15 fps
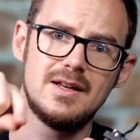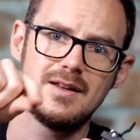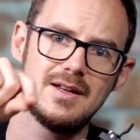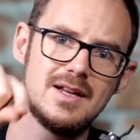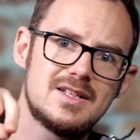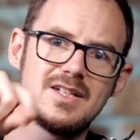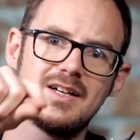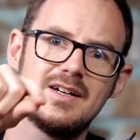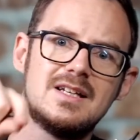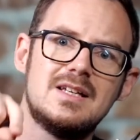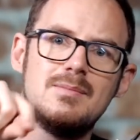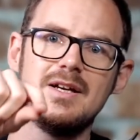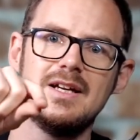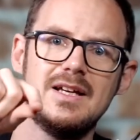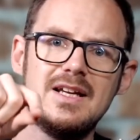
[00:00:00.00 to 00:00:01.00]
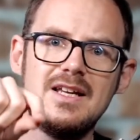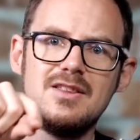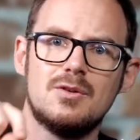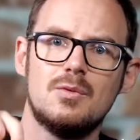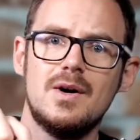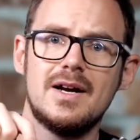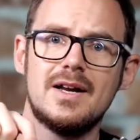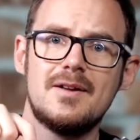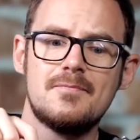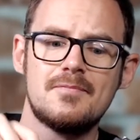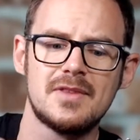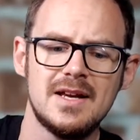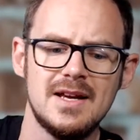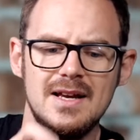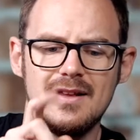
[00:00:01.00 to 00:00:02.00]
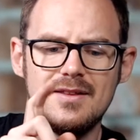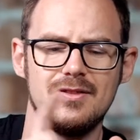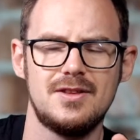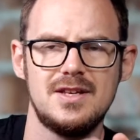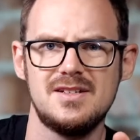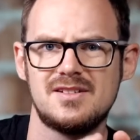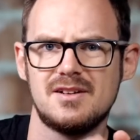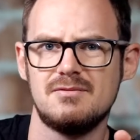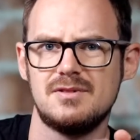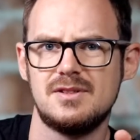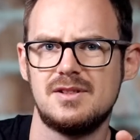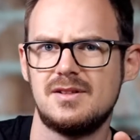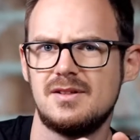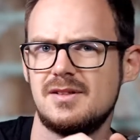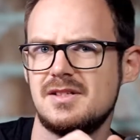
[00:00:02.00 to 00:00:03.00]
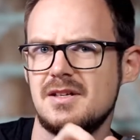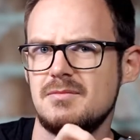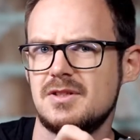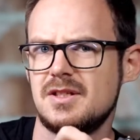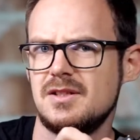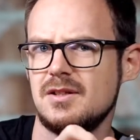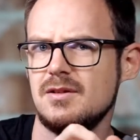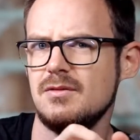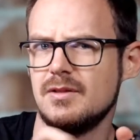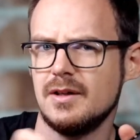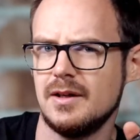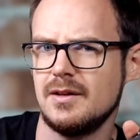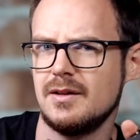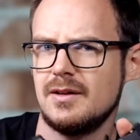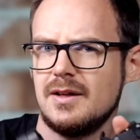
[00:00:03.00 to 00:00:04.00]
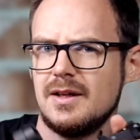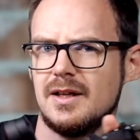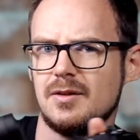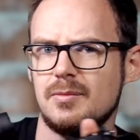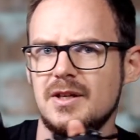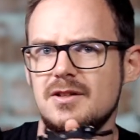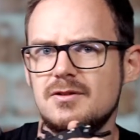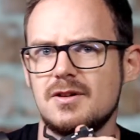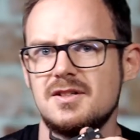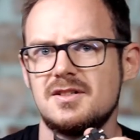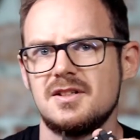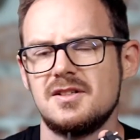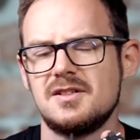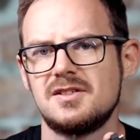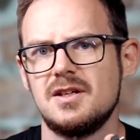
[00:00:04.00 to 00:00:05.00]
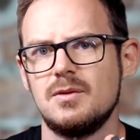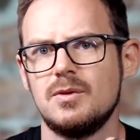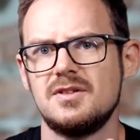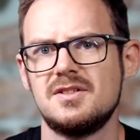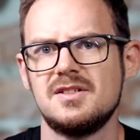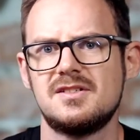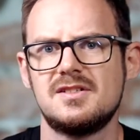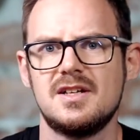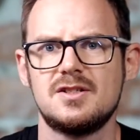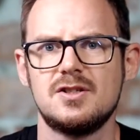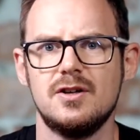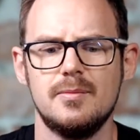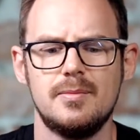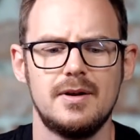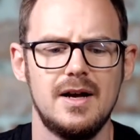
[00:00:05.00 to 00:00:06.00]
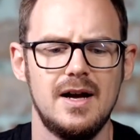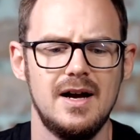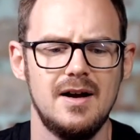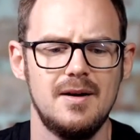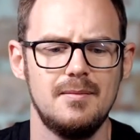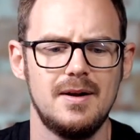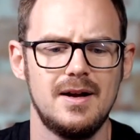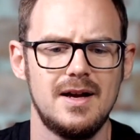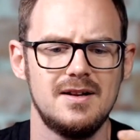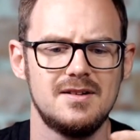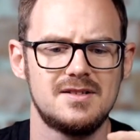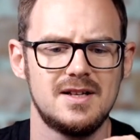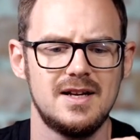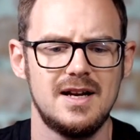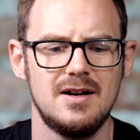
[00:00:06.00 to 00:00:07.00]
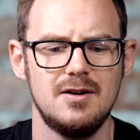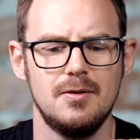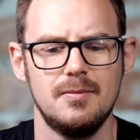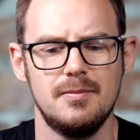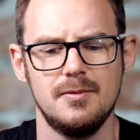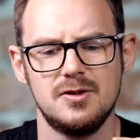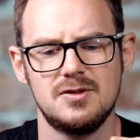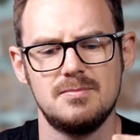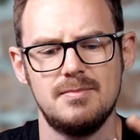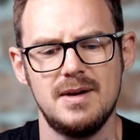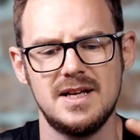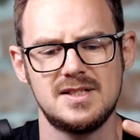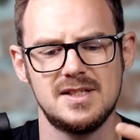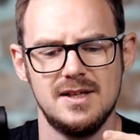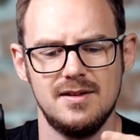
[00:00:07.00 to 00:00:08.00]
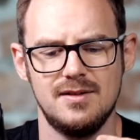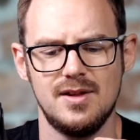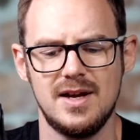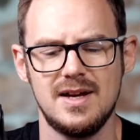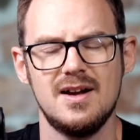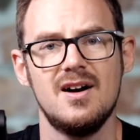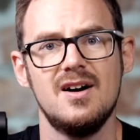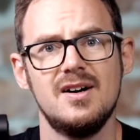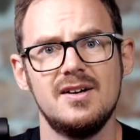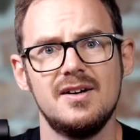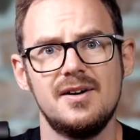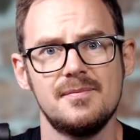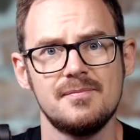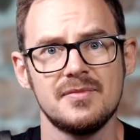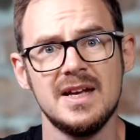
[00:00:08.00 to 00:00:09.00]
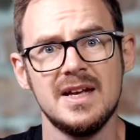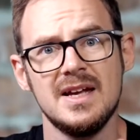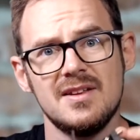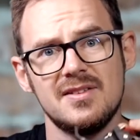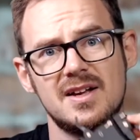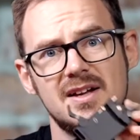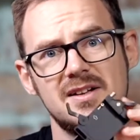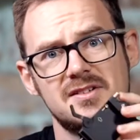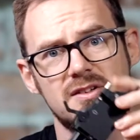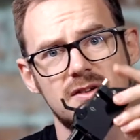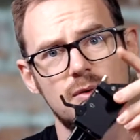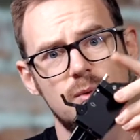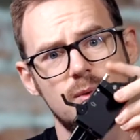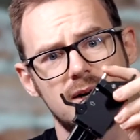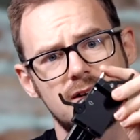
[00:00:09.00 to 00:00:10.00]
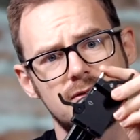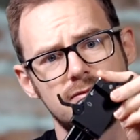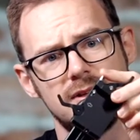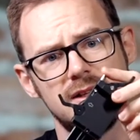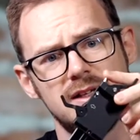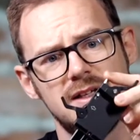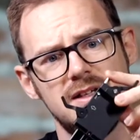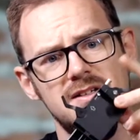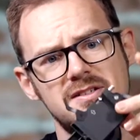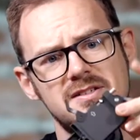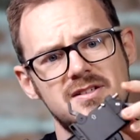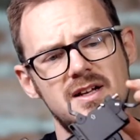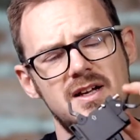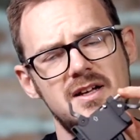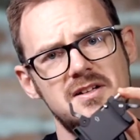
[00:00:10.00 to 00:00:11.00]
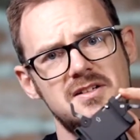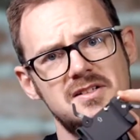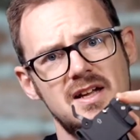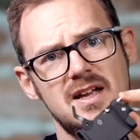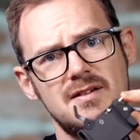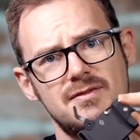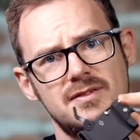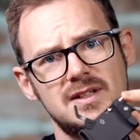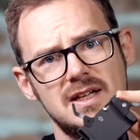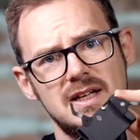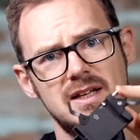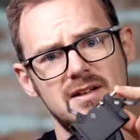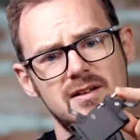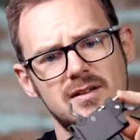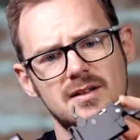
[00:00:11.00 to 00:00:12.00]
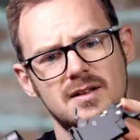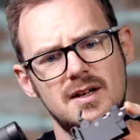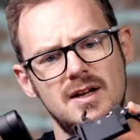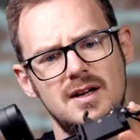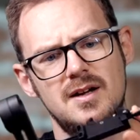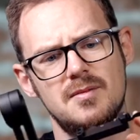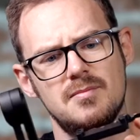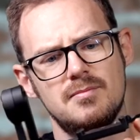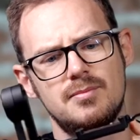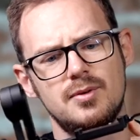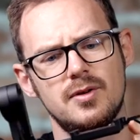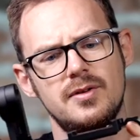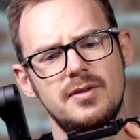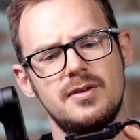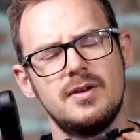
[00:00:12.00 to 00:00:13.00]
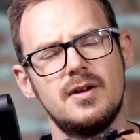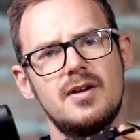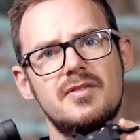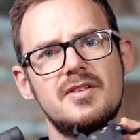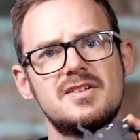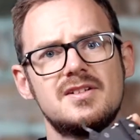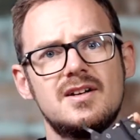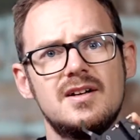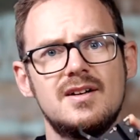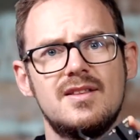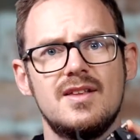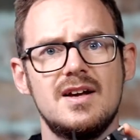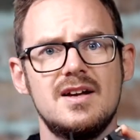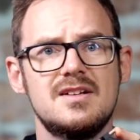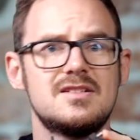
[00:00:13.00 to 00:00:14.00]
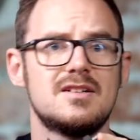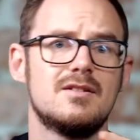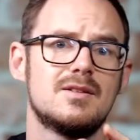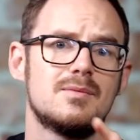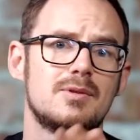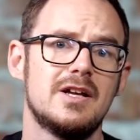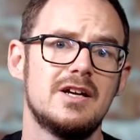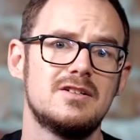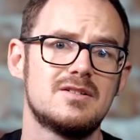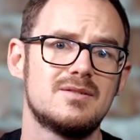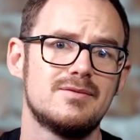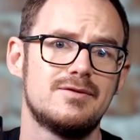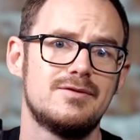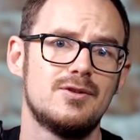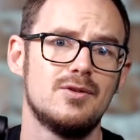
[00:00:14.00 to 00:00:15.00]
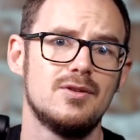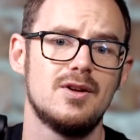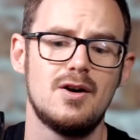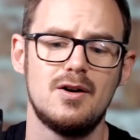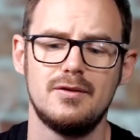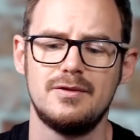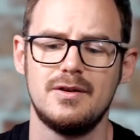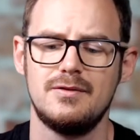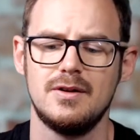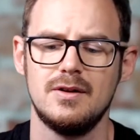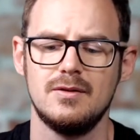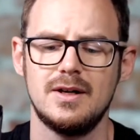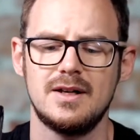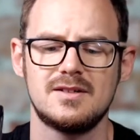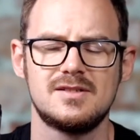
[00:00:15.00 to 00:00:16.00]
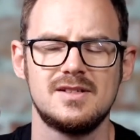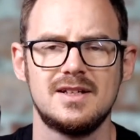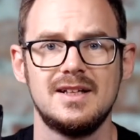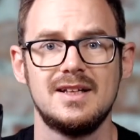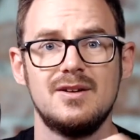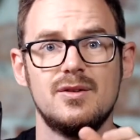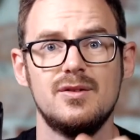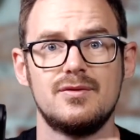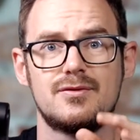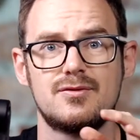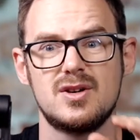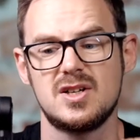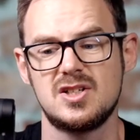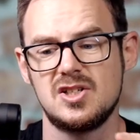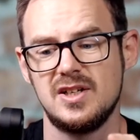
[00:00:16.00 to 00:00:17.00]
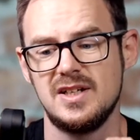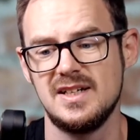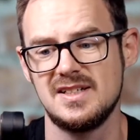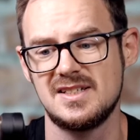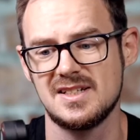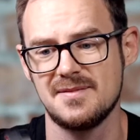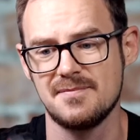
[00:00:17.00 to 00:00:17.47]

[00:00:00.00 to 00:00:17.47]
a tiny bit either way. These don't seem to do that. It'll be interesting to see once it's set up as to how much better they are. There's quick release safety button on the side there, so the plate doesn't fall off if you accidentally unfriction it.